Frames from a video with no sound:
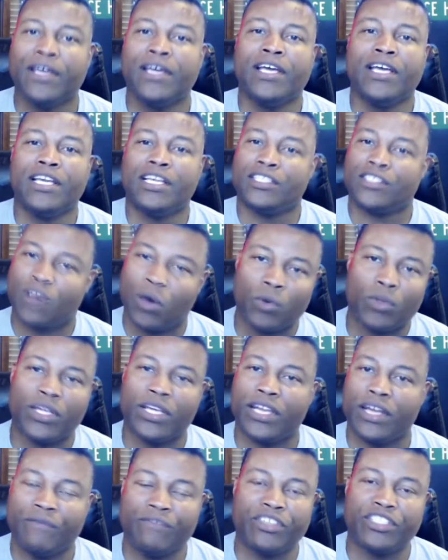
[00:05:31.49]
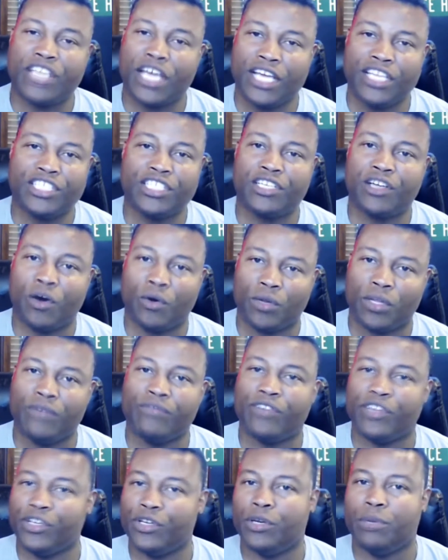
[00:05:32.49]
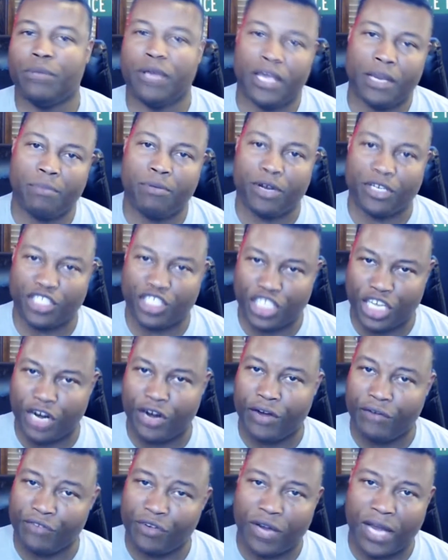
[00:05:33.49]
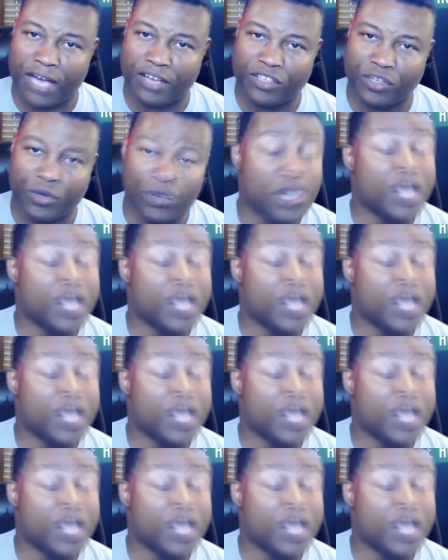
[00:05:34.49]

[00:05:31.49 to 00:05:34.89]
It's only an invitation only for you to be able to press share if you'd like to.